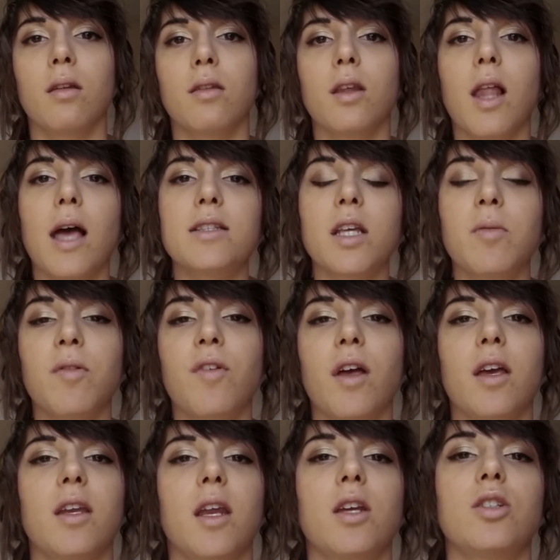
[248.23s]
The last type of
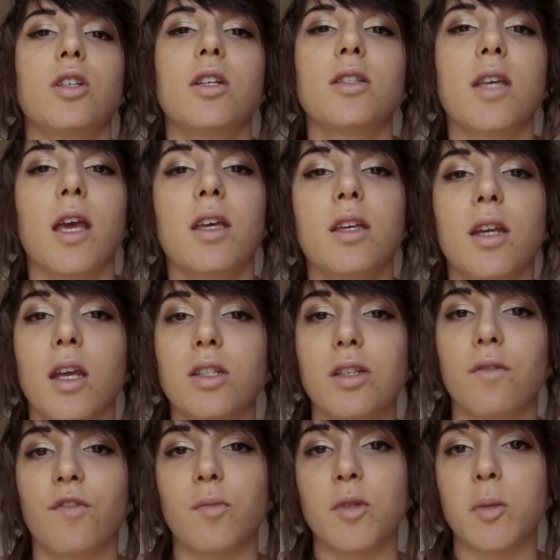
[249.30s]
alienation is
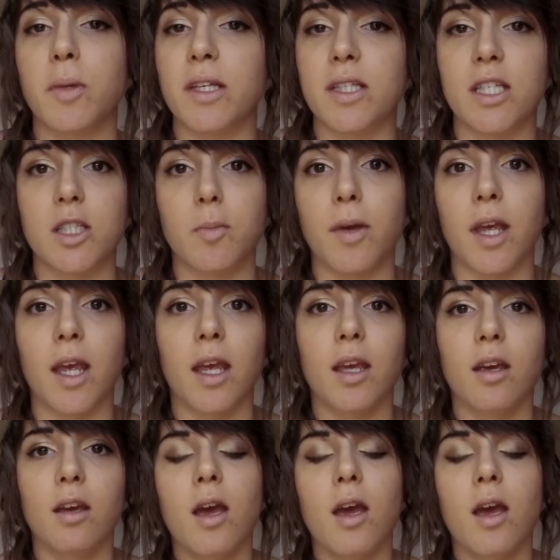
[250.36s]
alienation from species being.